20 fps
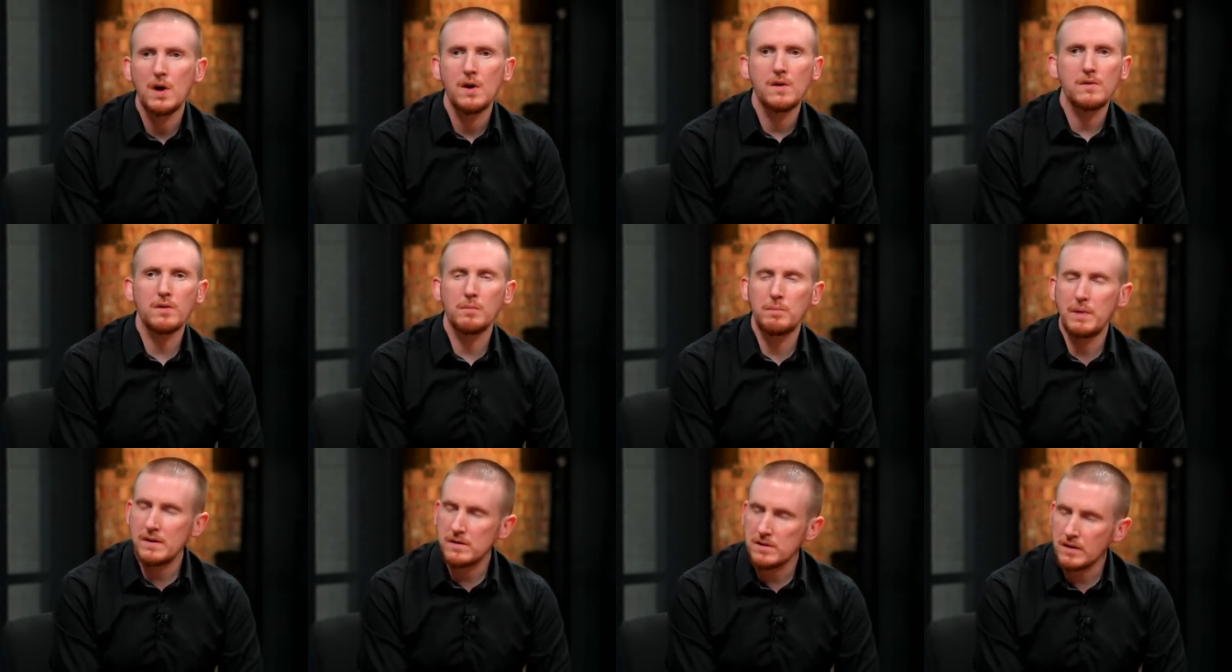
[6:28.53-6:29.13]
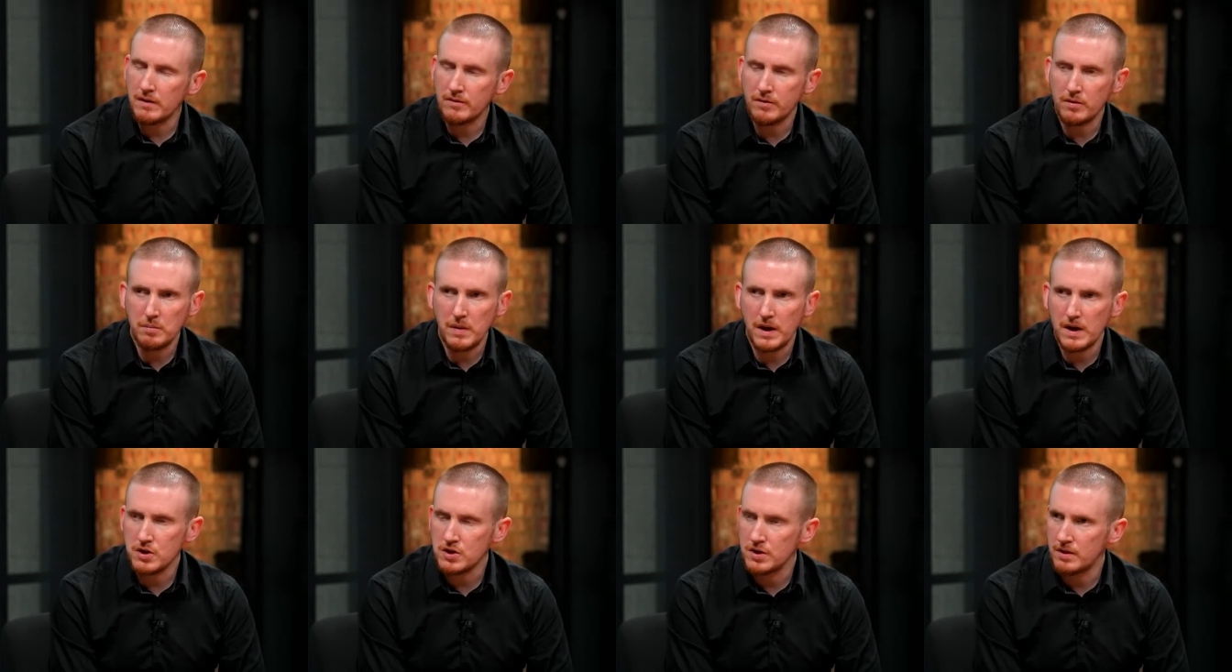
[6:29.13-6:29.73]
So basic
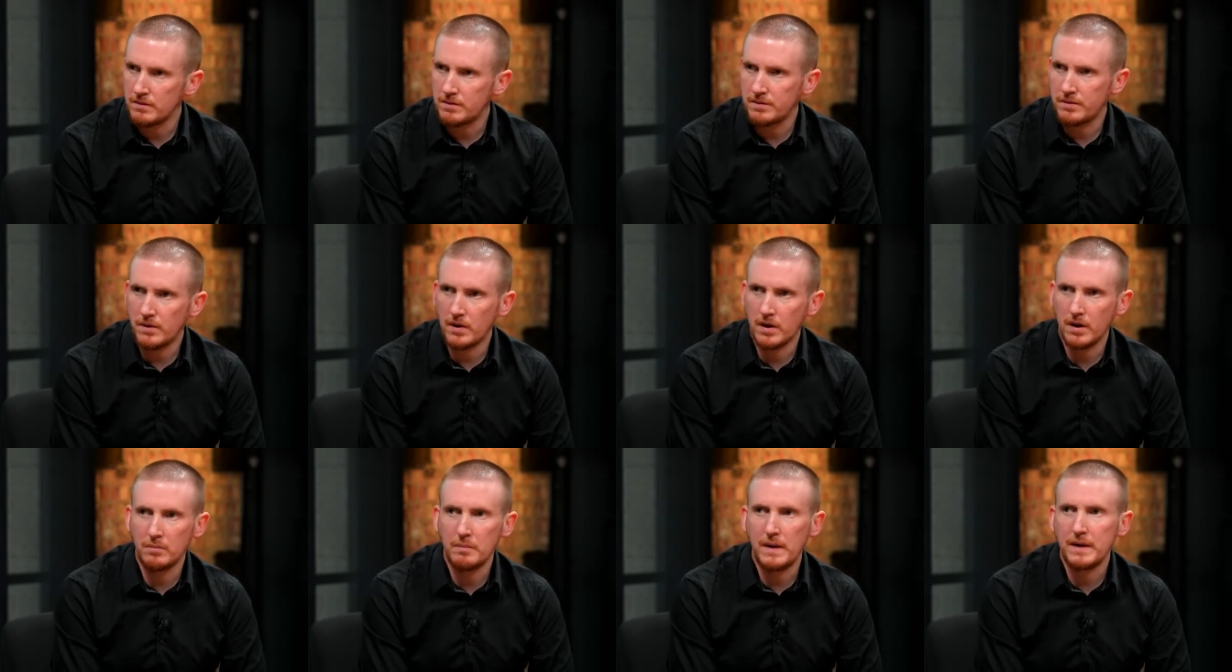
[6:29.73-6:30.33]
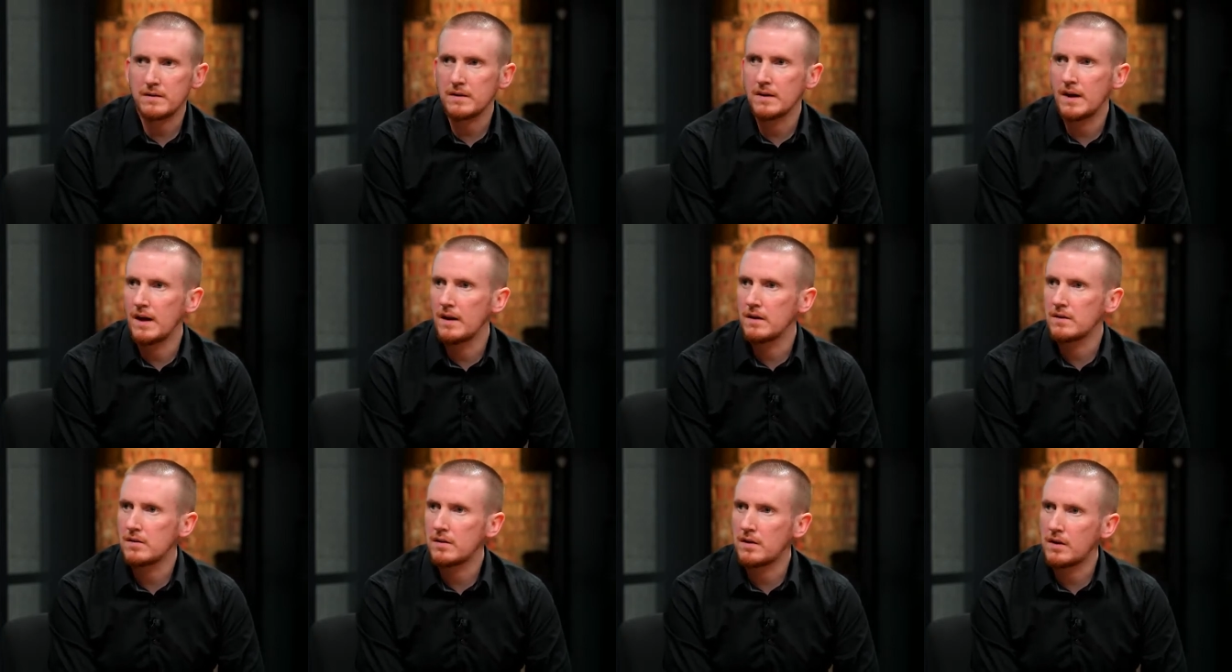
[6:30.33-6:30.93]
information from mental
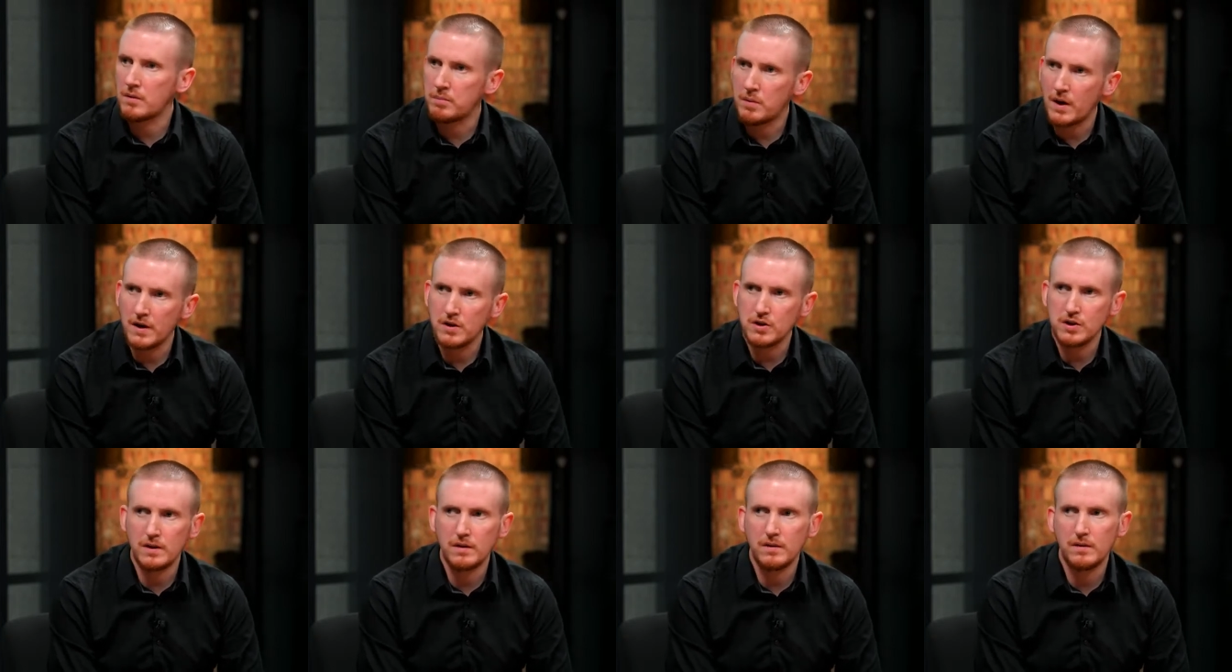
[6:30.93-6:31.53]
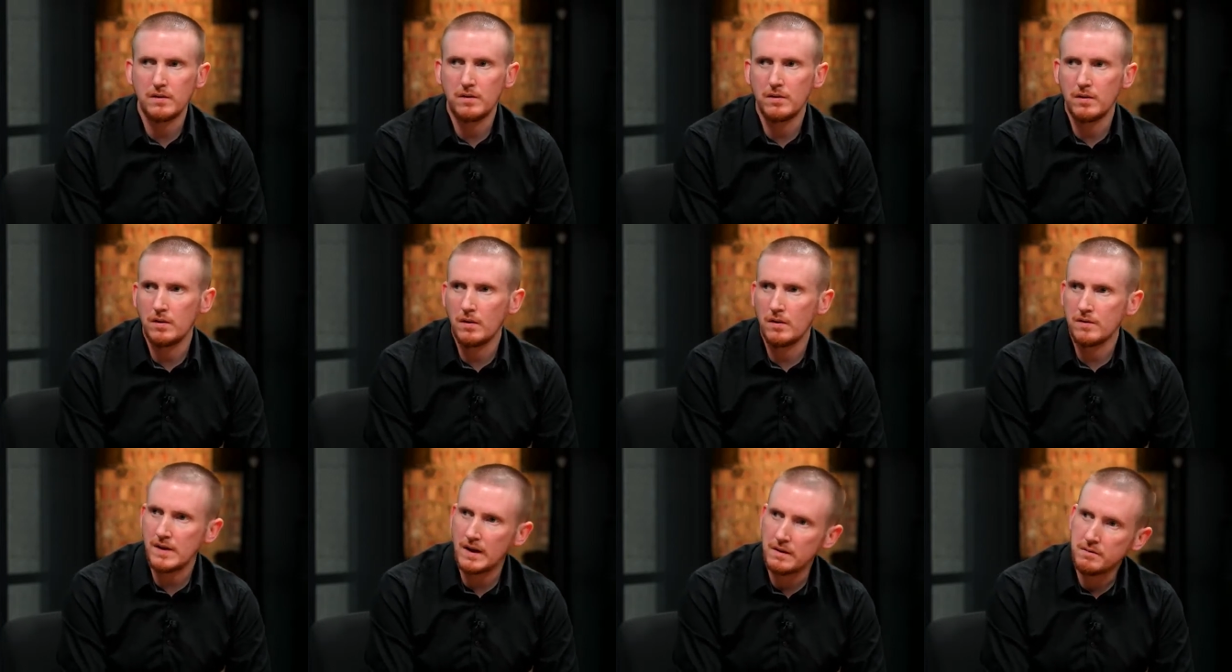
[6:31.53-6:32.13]
health to depression
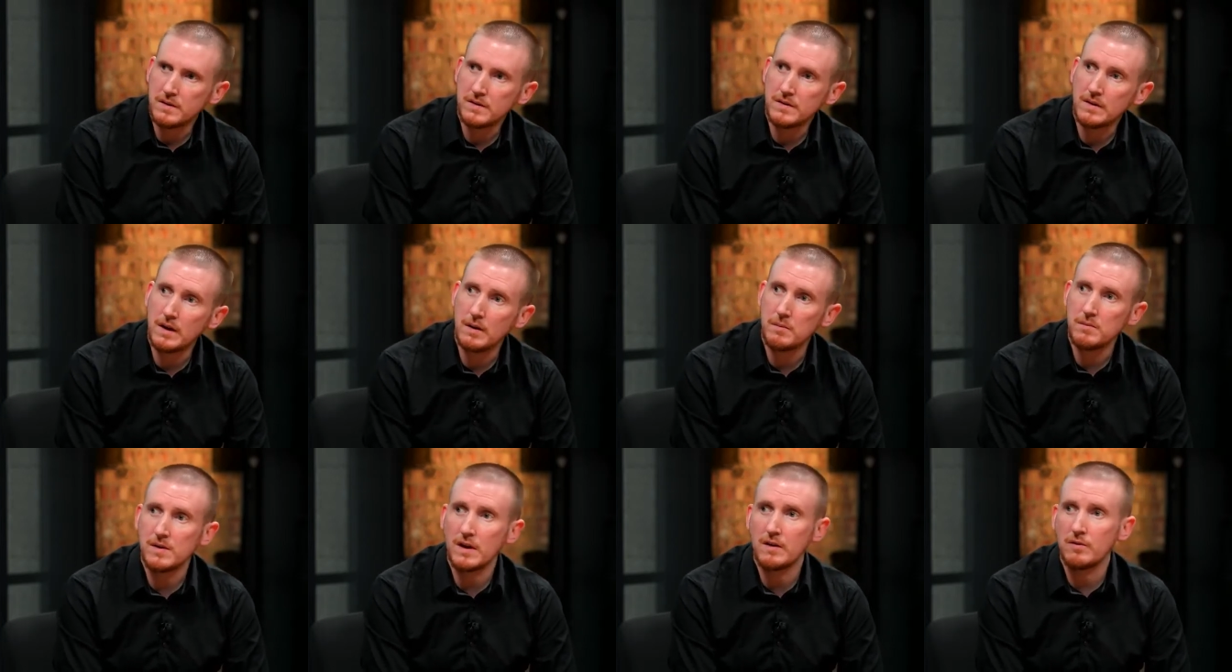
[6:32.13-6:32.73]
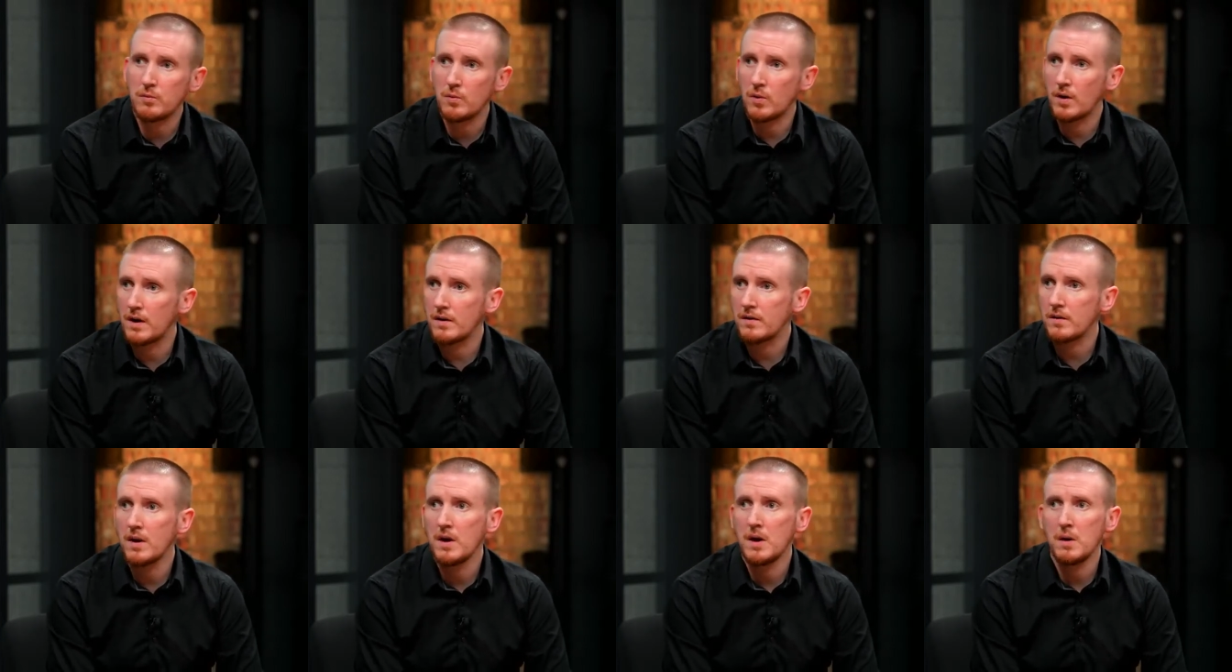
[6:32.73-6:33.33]
to self-esteem,
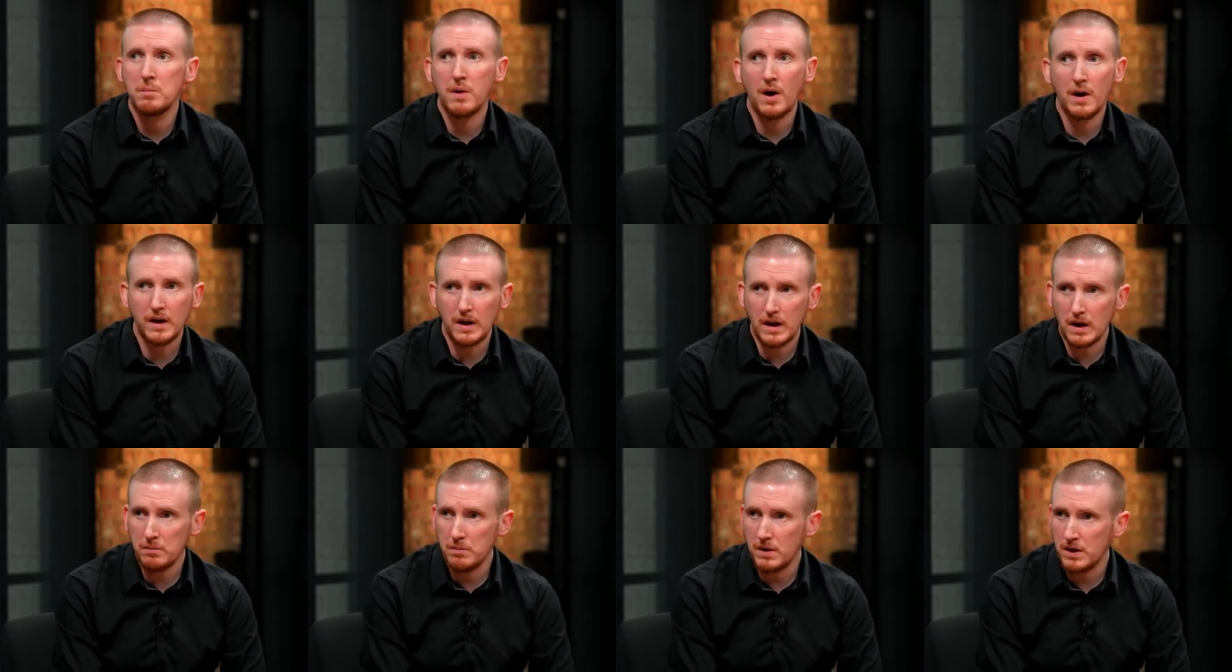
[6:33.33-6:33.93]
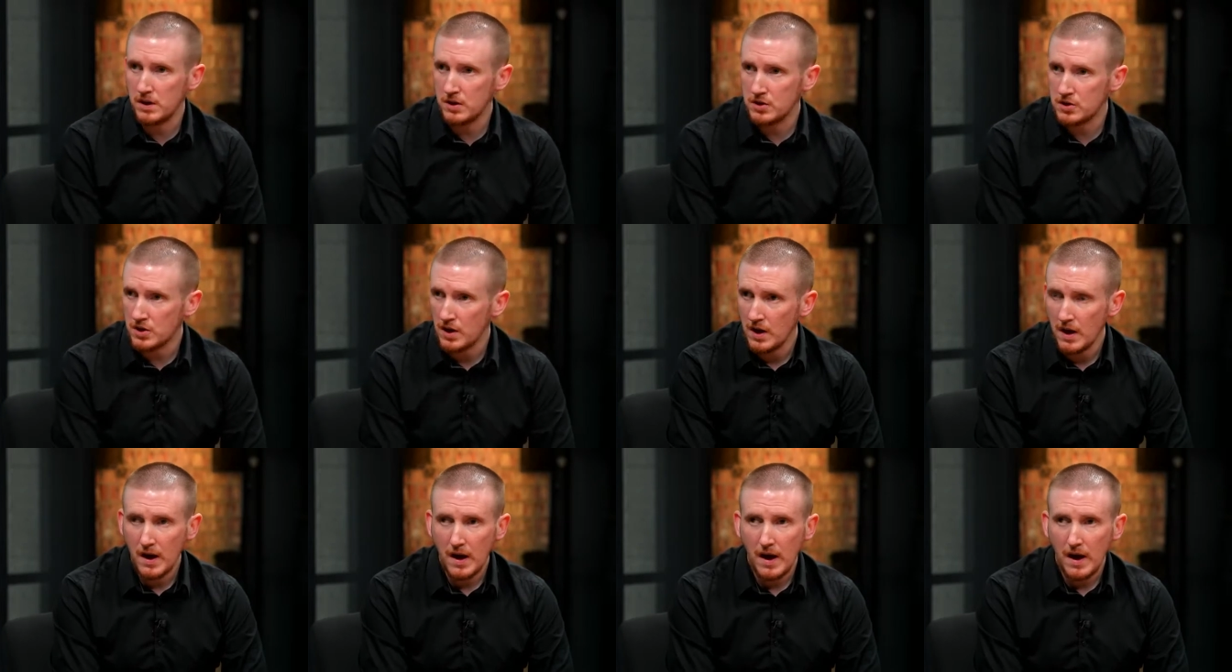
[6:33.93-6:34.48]
self-worth, body image,